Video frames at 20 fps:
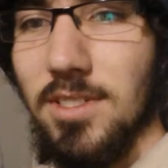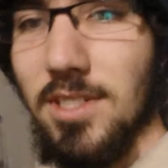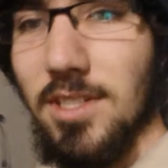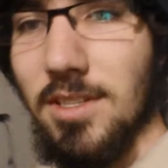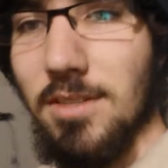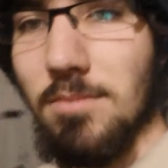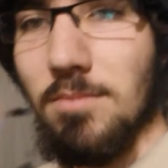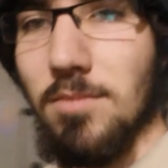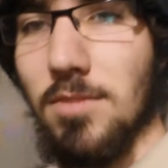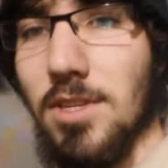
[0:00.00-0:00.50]

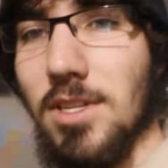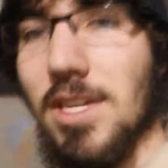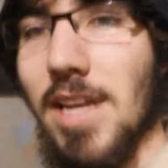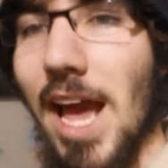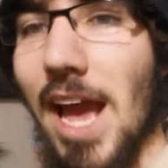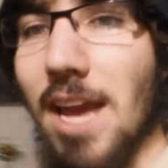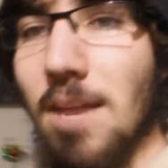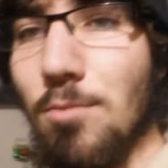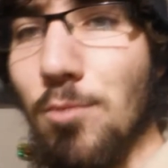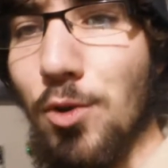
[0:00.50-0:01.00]
to
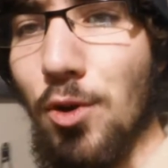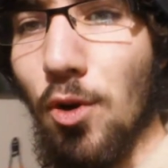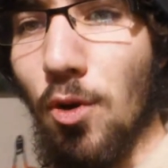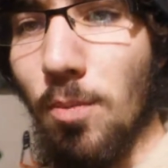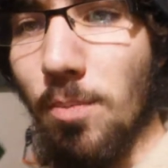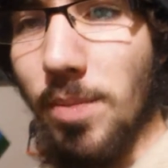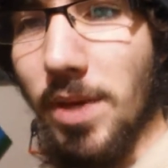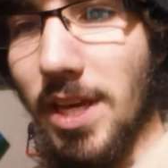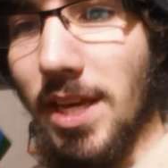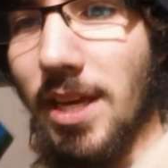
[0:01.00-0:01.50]
name
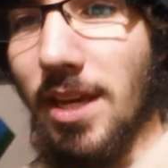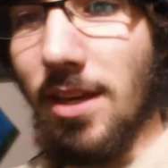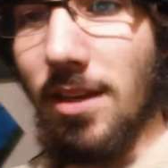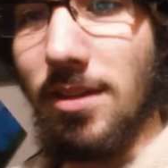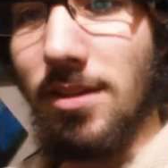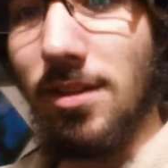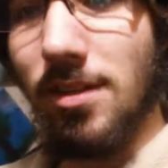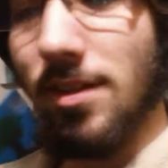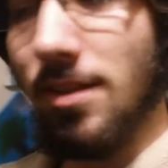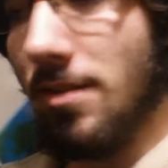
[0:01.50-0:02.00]
your
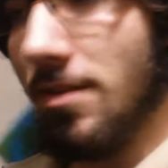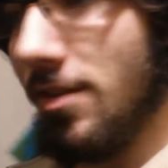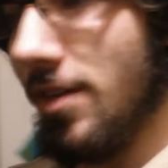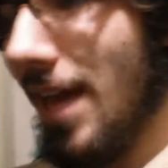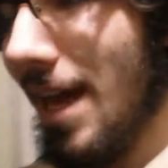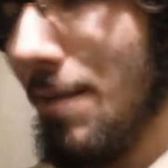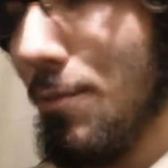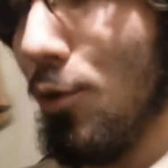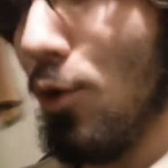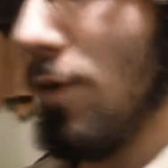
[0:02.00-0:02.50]
beard,
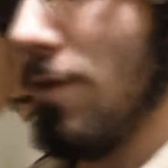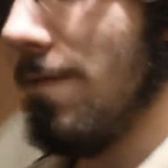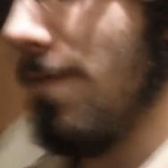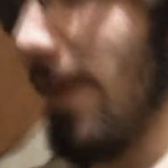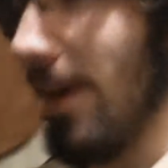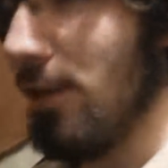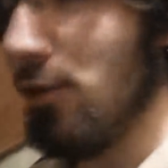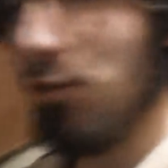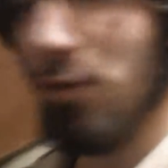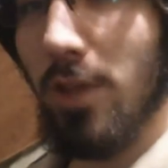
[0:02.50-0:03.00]
name your
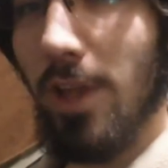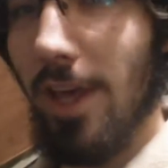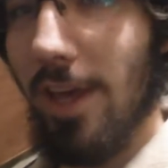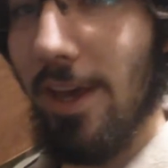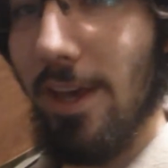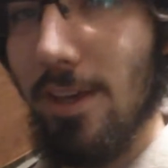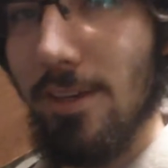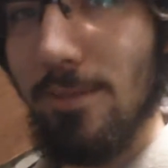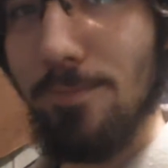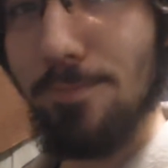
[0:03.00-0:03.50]
facial
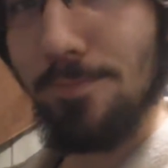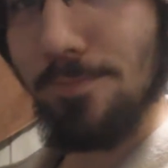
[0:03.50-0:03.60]
hair.